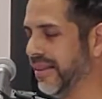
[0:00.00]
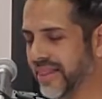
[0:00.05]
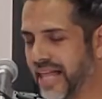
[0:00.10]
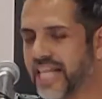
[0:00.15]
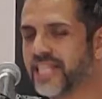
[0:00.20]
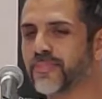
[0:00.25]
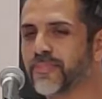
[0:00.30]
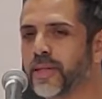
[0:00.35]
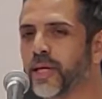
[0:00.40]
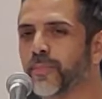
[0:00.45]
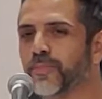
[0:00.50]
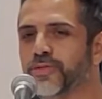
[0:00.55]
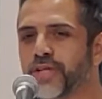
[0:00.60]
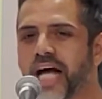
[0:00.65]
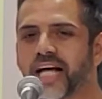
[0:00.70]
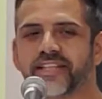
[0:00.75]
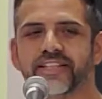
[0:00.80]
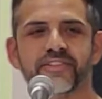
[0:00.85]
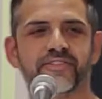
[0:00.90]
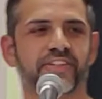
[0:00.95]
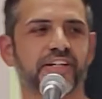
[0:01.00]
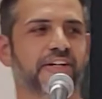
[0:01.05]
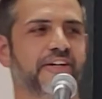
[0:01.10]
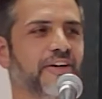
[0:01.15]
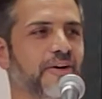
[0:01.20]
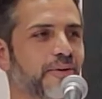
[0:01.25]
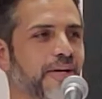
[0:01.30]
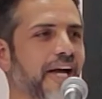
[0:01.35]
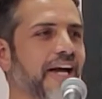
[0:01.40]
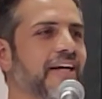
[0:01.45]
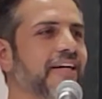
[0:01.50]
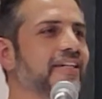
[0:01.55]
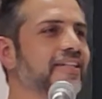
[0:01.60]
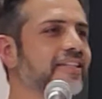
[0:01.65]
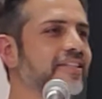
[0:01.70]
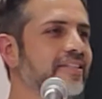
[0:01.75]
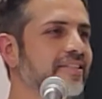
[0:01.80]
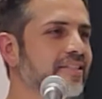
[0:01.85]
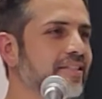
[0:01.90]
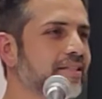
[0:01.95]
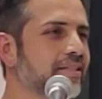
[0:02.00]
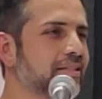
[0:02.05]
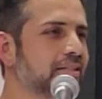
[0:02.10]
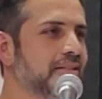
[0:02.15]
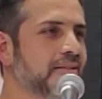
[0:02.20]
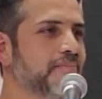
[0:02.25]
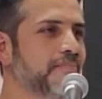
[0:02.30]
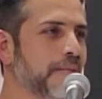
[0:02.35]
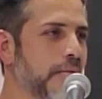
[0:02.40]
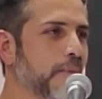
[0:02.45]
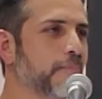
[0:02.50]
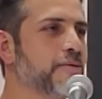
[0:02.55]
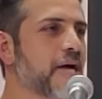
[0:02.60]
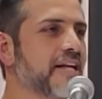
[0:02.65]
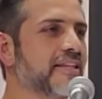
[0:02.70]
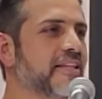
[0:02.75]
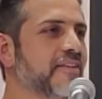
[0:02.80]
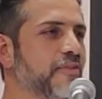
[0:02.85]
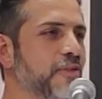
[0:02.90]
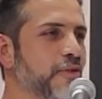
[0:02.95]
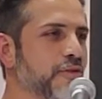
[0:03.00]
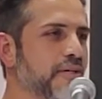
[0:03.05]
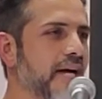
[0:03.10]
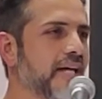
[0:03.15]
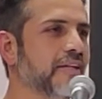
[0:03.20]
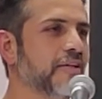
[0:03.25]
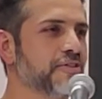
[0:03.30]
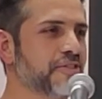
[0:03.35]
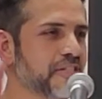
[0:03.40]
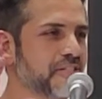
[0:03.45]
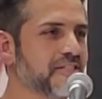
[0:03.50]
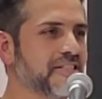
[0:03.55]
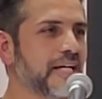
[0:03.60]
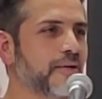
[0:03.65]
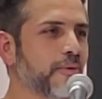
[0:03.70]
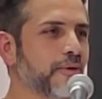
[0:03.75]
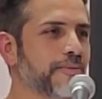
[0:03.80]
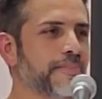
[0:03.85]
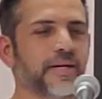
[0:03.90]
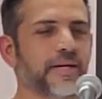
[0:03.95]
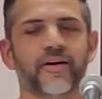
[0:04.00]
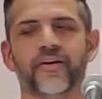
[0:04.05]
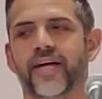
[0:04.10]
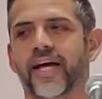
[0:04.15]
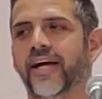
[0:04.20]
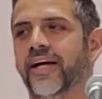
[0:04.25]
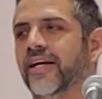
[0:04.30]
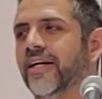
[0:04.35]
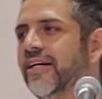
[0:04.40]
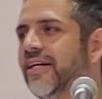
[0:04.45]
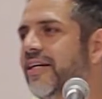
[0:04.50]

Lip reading: let's be objective here, okay? Be objective. You yellow, just stick with me, okay?